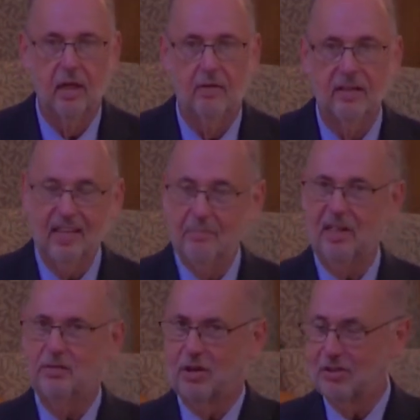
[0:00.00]
That means
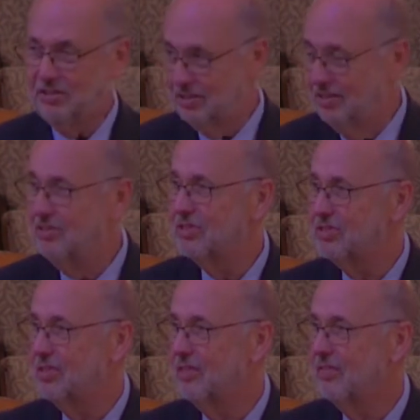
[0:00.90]
for Christians,
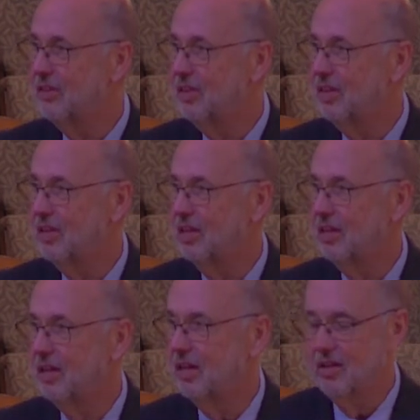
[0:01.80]

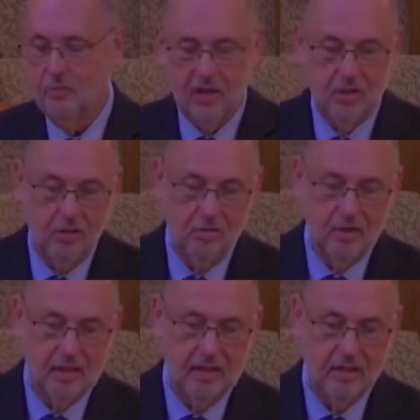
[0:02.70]
we too
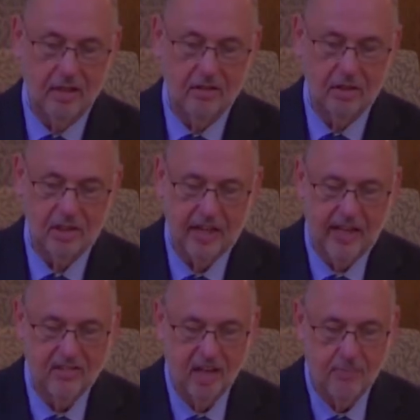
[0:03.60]
need to change
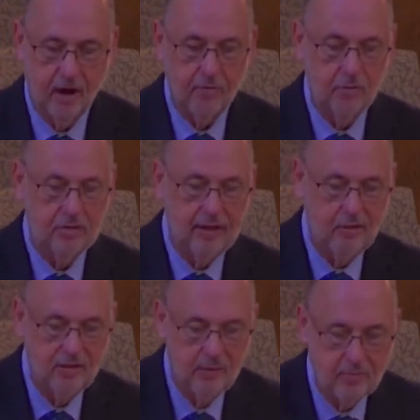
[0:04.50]
up our routines
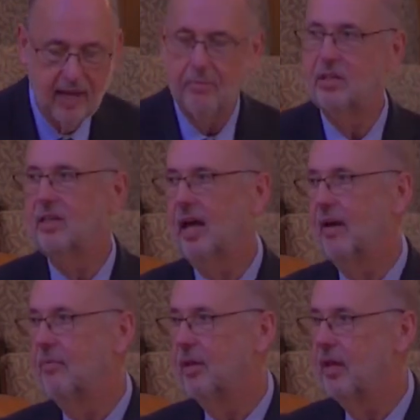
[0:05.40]
from time to time
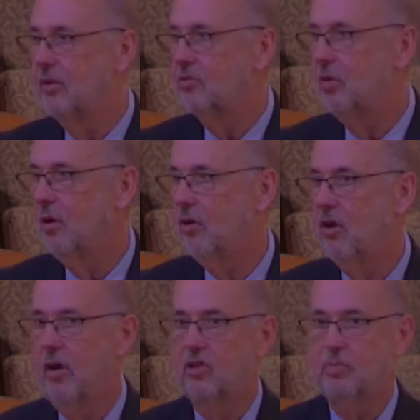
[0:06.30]
so our
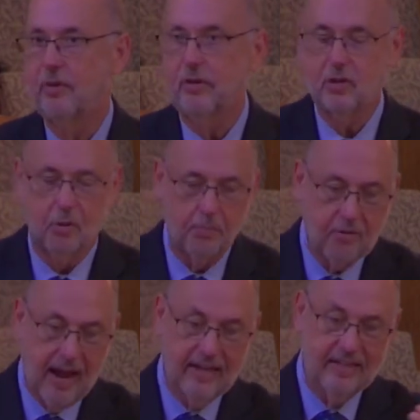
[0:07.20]
spiritual
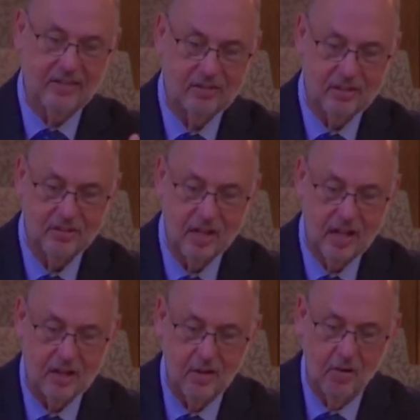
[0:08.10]
practices
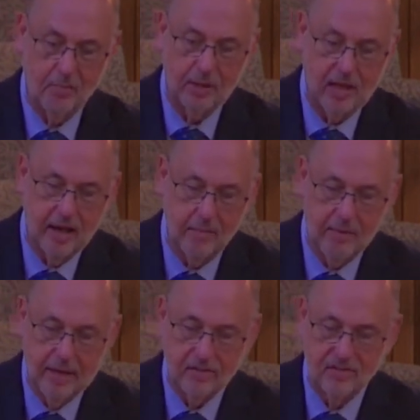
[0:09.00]
don't become
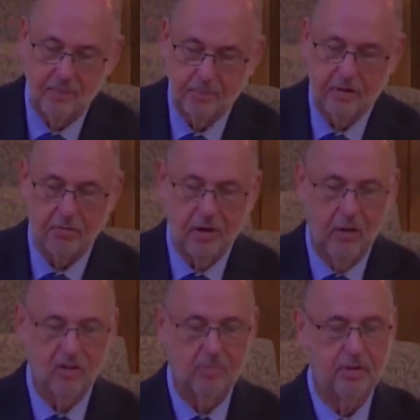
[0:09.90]
simply rote
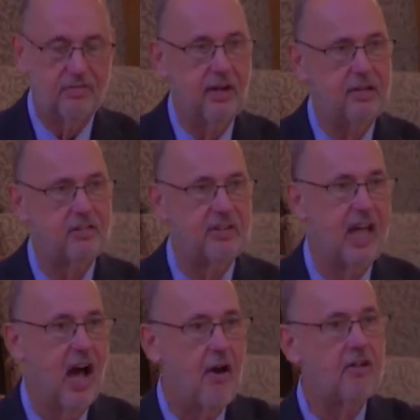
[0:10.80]
or perfunctory.
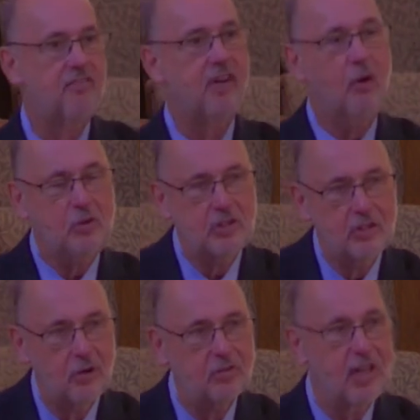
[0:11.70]
Our
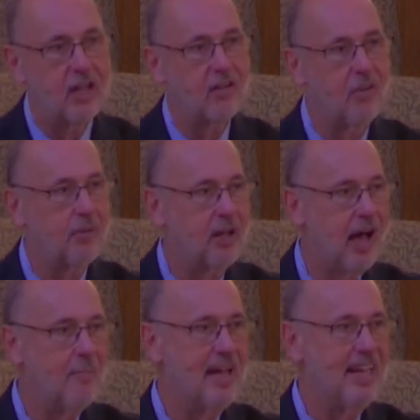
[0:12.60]
devotionals don't
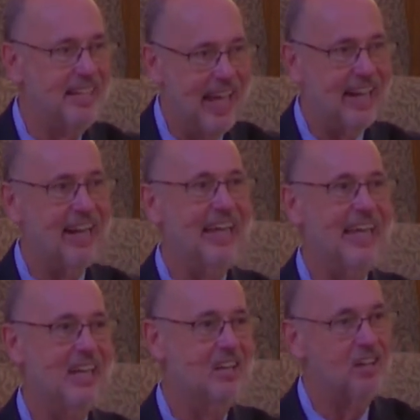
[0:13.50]
become deadly
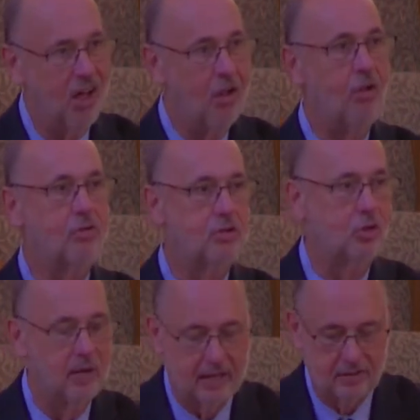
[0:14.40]
dull to
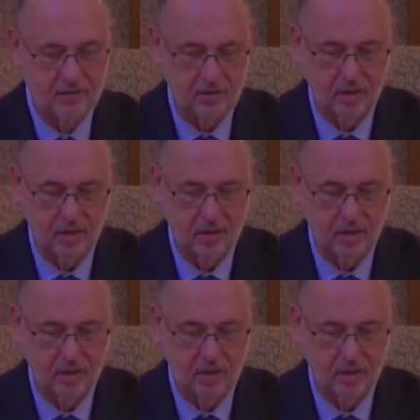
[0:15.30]
us.